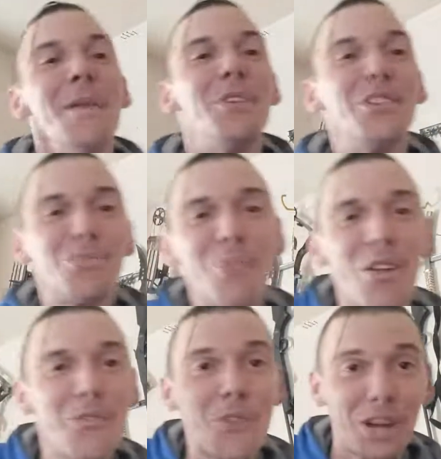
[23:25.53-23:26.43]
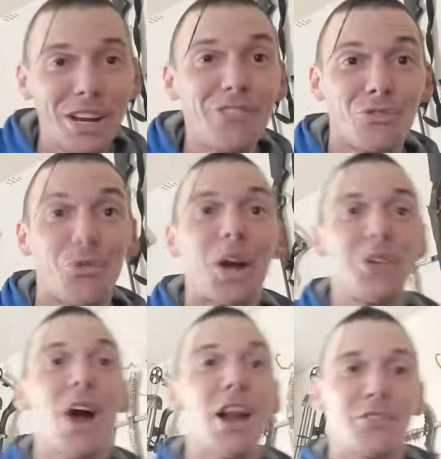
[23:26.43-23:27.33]
This motherfucking,
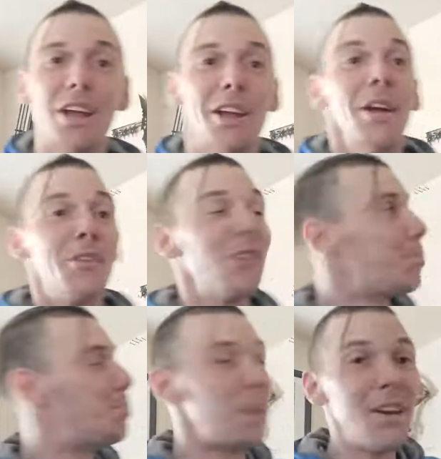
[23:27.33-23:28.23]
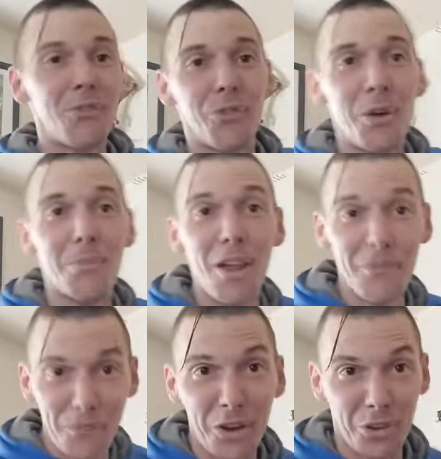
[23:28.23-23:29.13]
you gotta understand, this Bigfoot
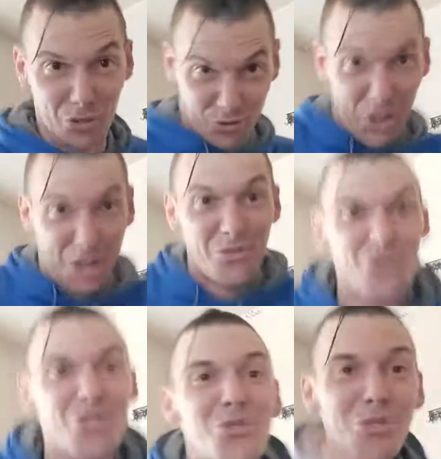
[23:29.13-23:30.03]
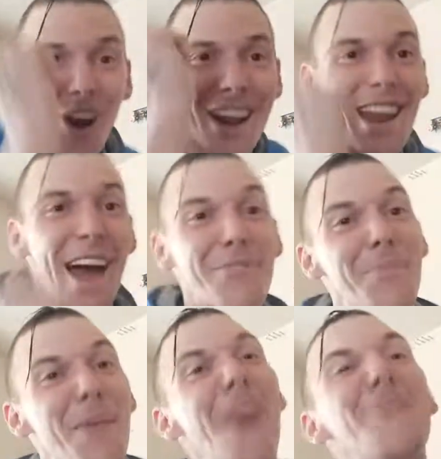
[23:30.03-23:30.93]
motherfucker is fucking running after
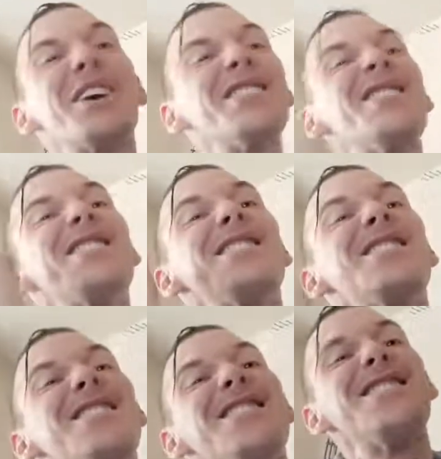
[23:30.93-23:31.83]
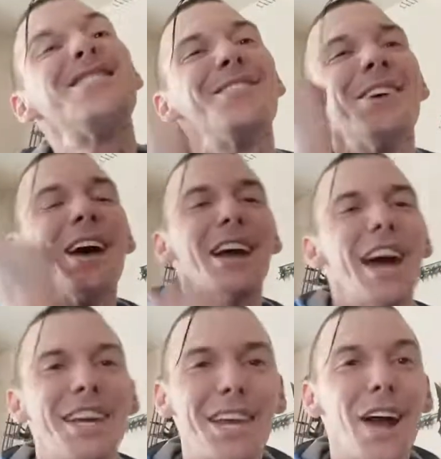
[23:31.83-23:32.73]
me. I'm like, oh, dude. And I
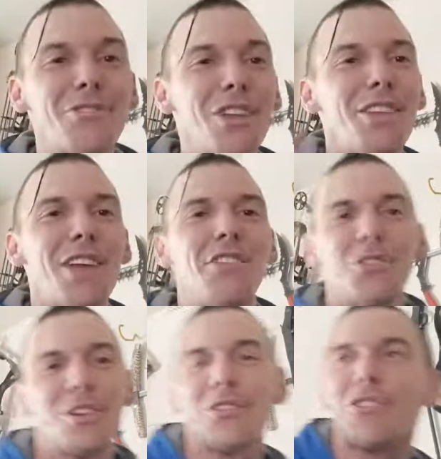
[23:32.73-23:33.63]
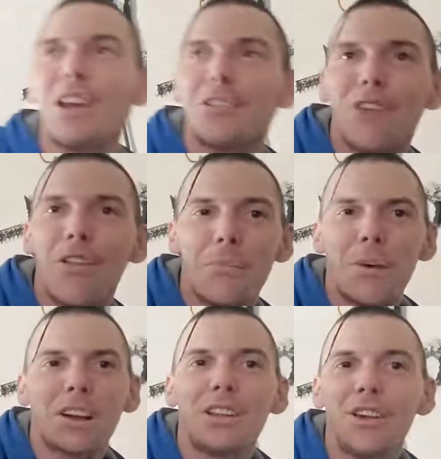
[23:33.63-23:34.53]
get out to the desert, and there's like nothing
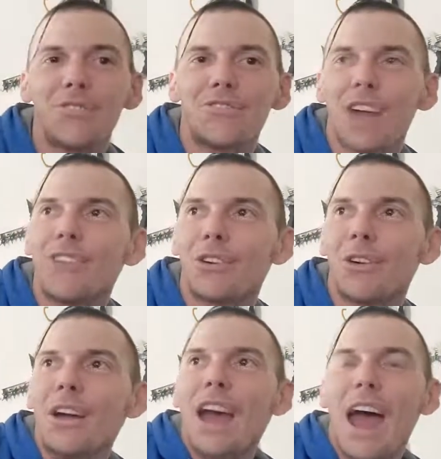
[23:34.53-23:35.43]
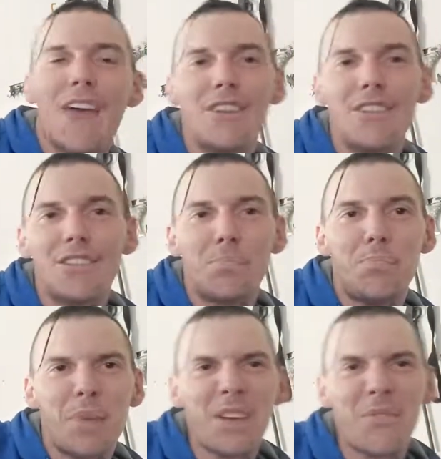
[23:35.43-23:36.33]
but clear desert. And then this
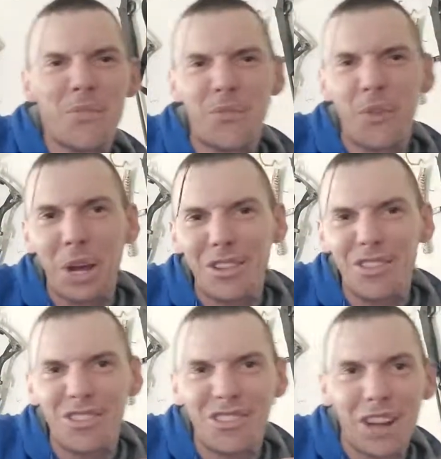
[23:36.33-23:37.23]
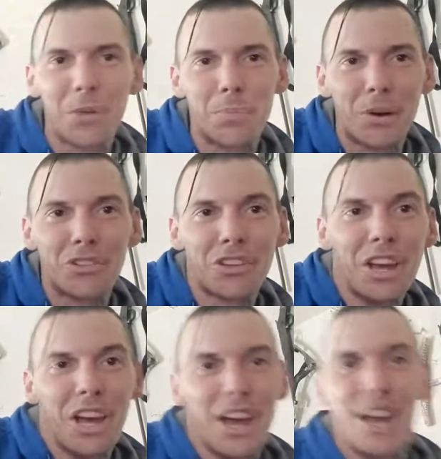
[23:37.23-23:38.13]
big fucking sticker bush.
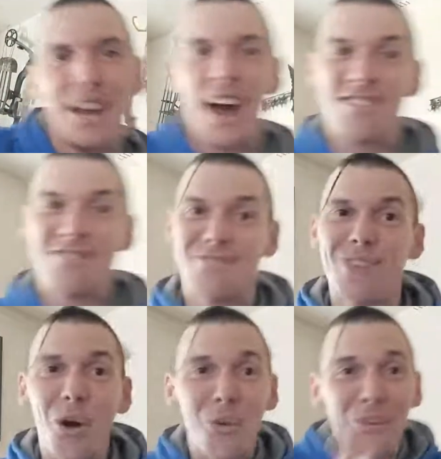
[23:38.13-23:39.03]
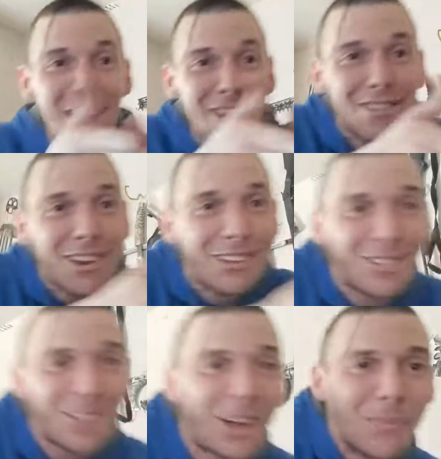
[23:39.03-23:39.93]
And I dove into the
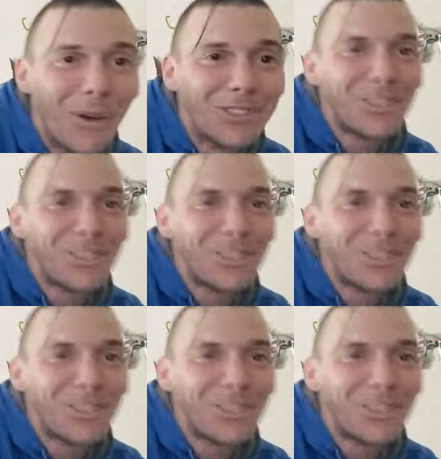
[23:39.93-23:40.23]
sticker bush,